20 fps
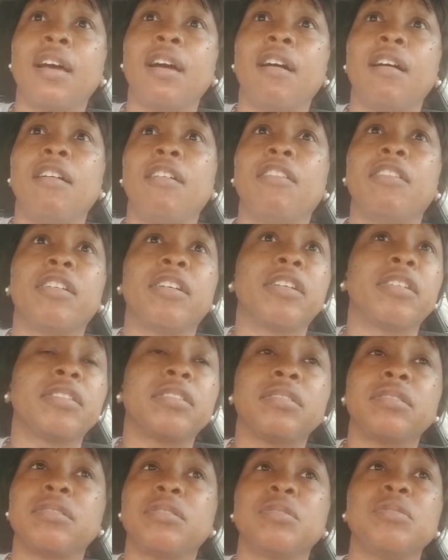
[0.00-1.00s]

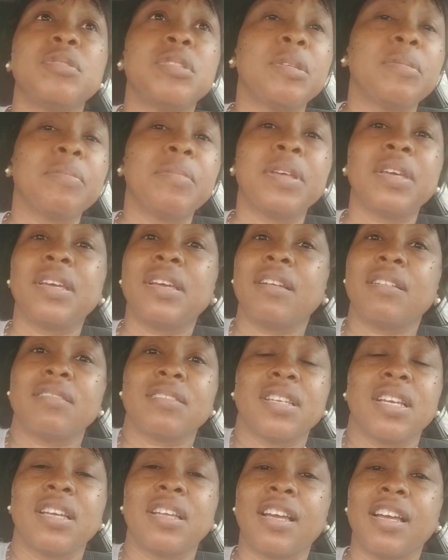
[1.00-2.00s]
or do something else.
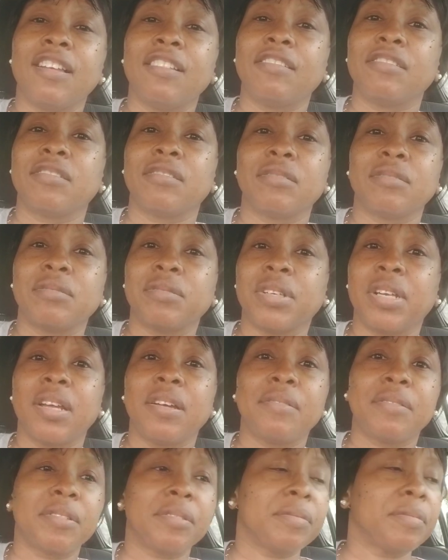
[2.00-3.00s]
I don't know,
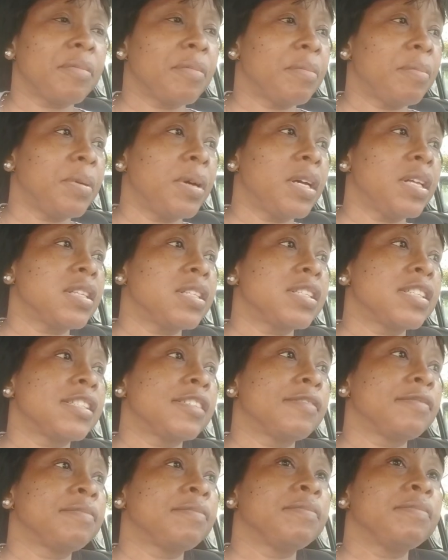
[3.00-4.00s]
whatever. But
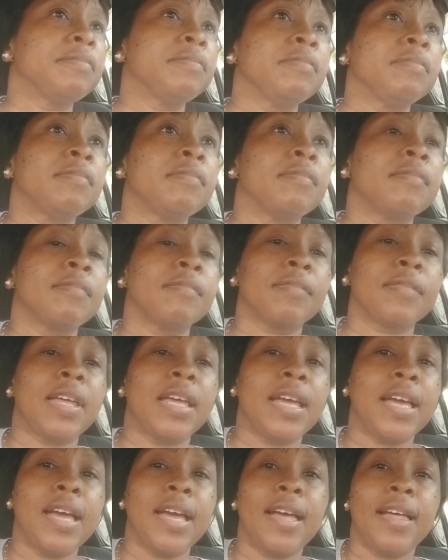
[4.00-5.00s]

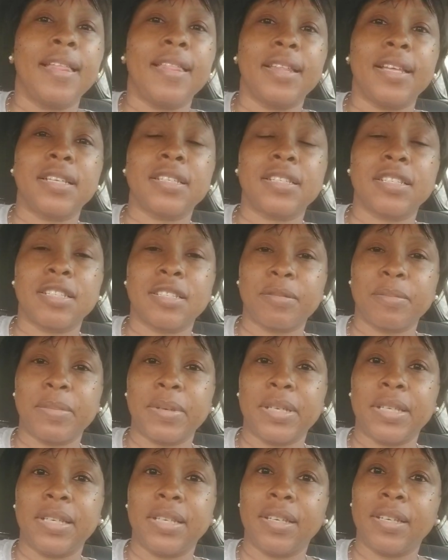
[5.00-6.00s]
that's just
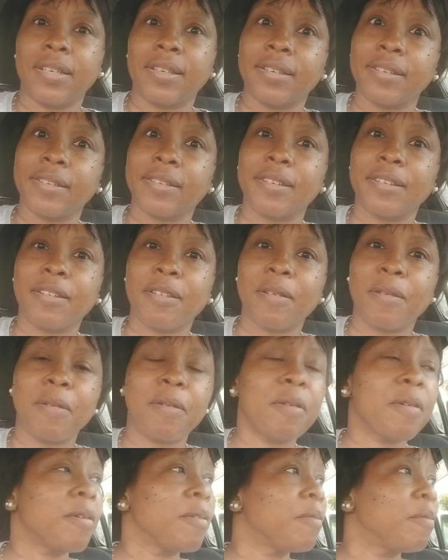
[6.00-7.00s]

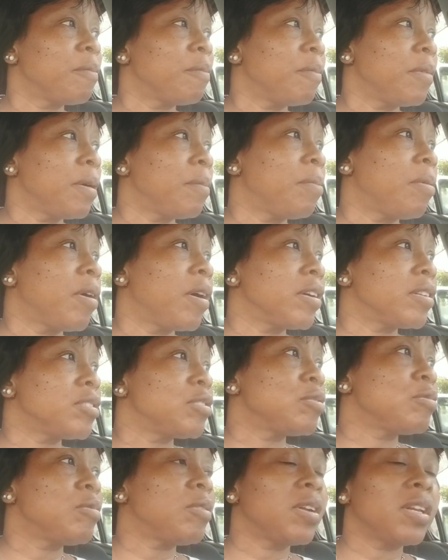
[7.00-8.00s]
my part
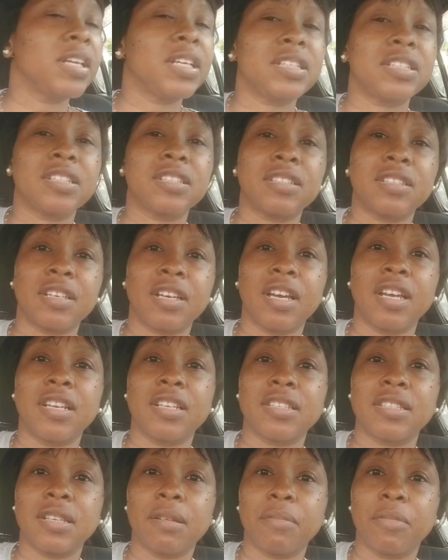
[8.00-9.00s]
2 on it, just to kind
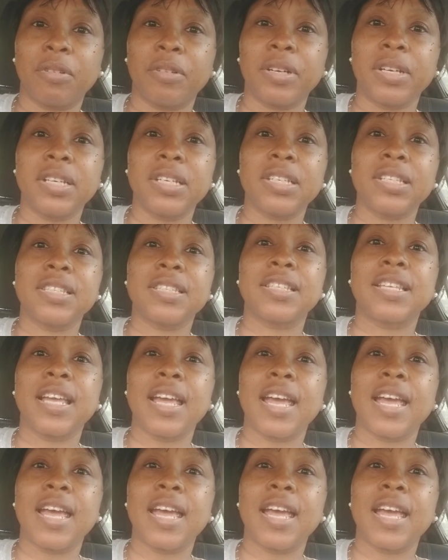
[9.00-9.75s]
of summarize.